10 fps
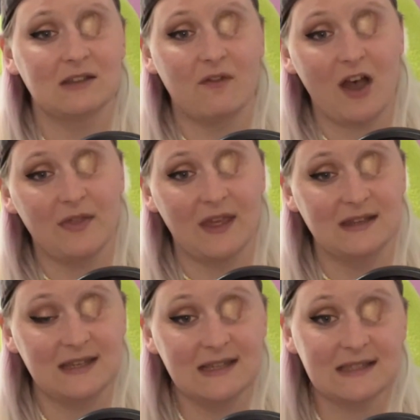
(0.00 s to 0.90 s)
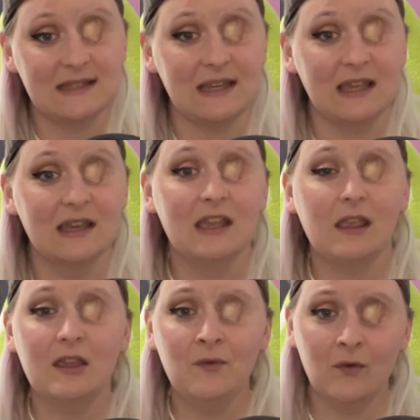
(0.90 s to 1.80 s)
of authenticity,
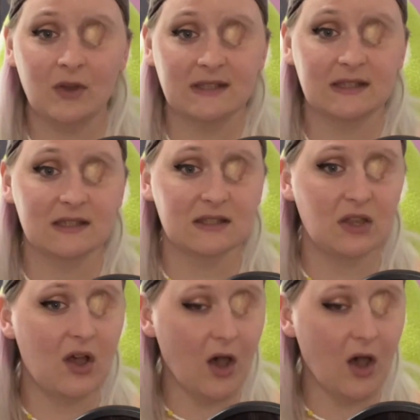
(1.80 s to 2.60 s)
invoices,